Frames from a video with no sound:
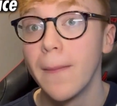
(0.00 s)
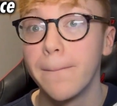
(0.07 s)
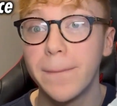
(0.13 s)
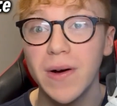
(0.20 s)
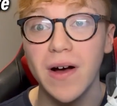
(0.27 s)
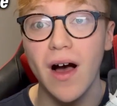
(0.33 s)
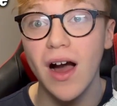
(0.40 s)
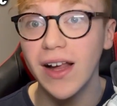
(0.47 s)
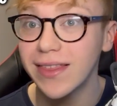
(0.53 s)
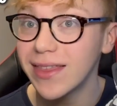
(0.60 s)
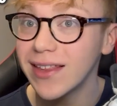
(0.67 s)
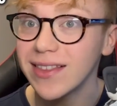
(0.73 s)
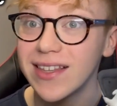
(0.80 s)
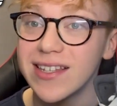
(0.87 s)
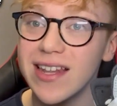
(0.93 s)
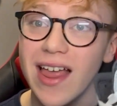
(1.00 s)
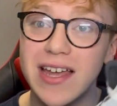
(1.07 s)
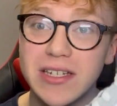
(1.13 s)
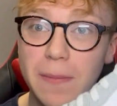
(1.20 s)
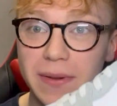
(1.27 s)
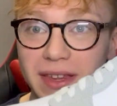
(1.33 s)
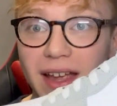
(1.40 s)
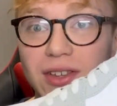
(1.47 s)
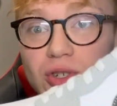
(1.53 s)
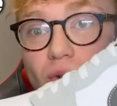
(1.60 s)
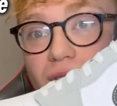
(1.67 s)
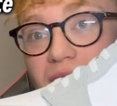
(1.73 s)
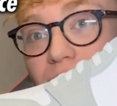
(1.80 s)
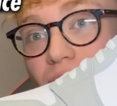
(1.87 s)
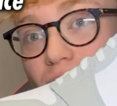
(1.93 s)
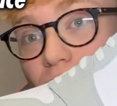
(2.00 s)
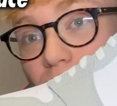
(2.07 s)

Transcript: But I think there's a potential to even do